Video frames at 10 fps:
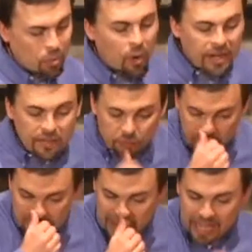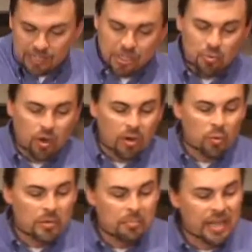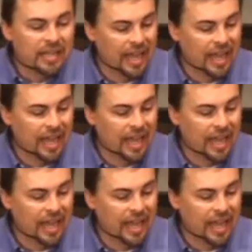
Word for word: What if we imagined what it would be